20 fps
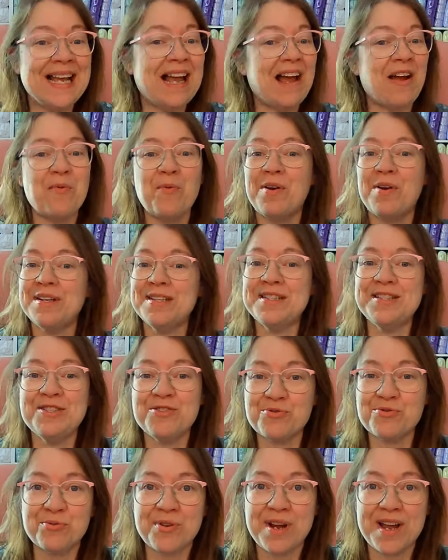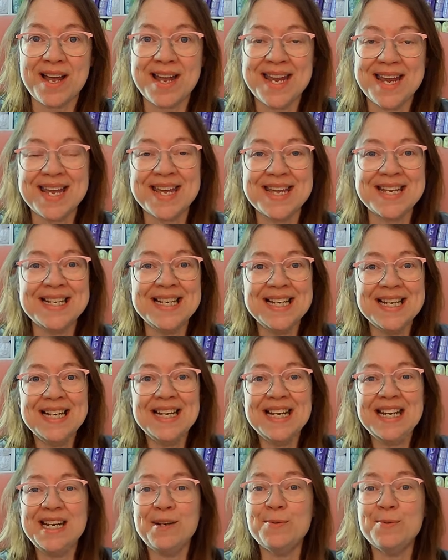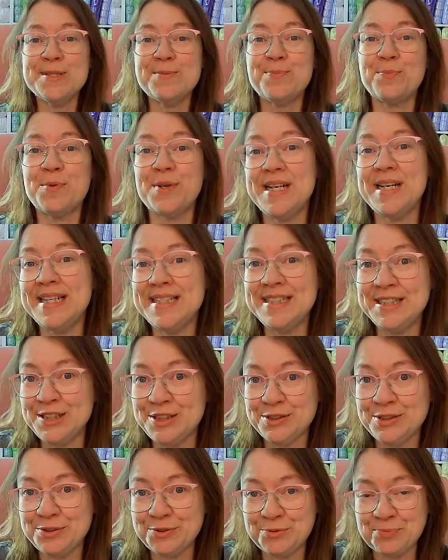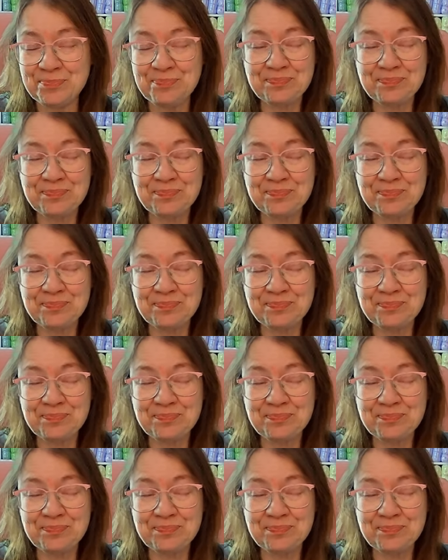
I wanted to try it. It was brand new.